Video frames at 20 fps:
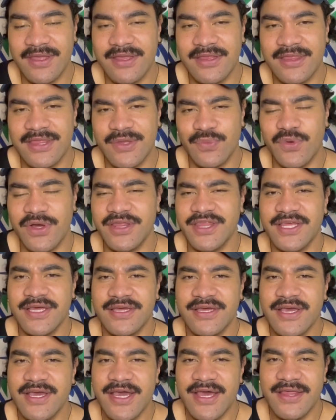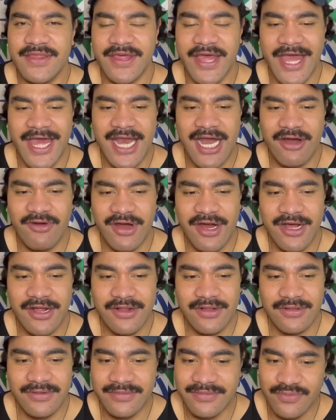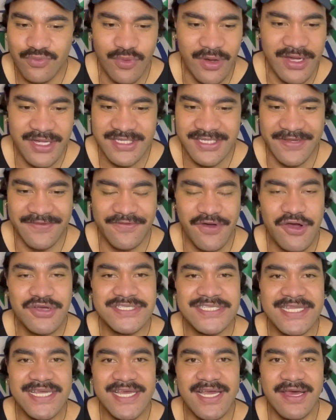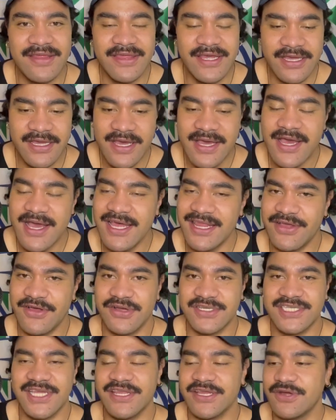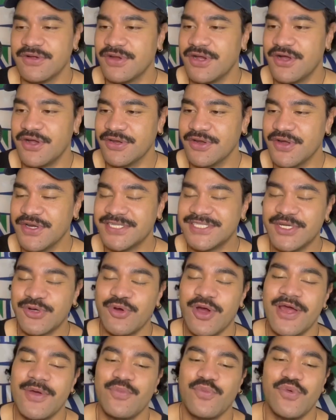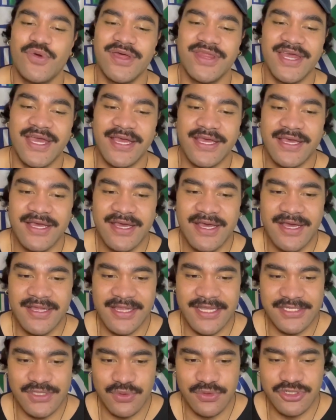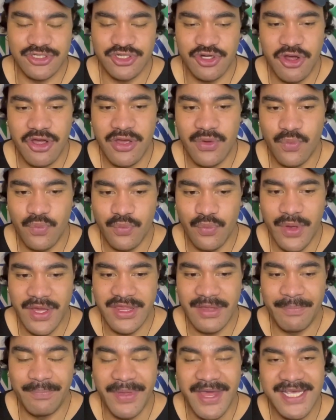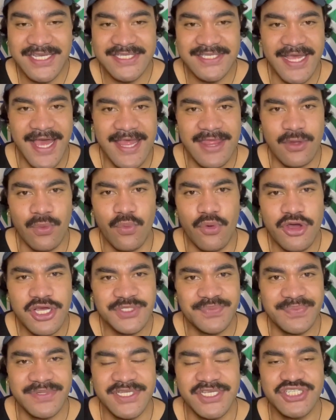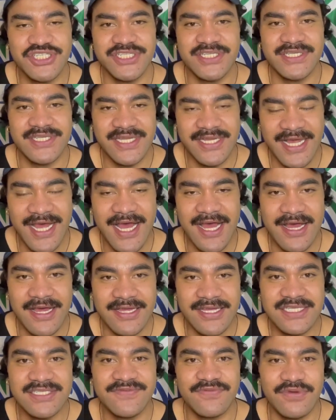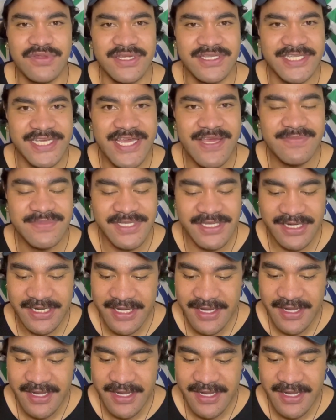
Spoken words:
NRL, what is the Fox League? I think they've got something on Instagram where they're sort of showing where the best and the worst position is for the teams, and